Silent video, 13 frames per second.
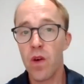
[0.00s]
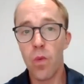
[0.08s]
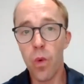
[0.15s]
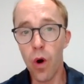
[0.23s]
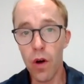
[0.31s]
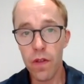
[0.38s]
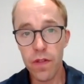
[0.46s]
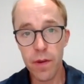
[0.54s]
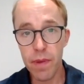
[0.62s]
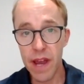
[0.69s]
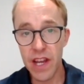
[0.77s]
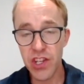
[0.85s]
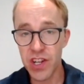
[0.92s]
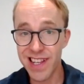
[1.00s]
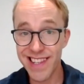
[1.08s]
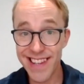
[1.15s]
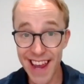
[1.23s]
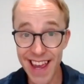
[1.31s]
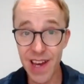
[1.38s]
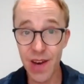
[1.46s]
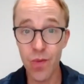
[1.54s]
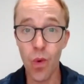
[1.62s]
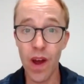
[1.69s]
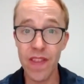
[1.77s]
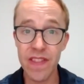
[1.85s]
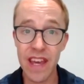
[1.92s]
what the patient has taken,
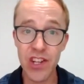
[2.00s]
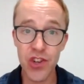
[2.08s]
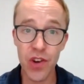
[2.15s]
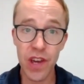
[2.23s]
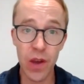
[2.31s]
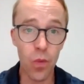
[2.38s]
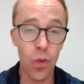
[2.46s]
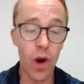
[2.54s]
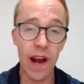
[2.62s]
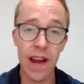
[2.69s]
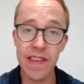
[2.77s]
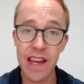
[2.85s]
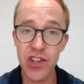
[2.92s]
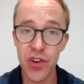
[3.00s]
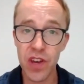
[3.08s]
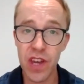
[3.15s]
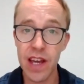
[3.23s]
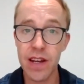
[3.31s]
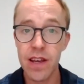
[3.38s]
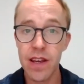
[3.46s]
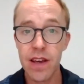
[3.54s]
when they took it, why they took it,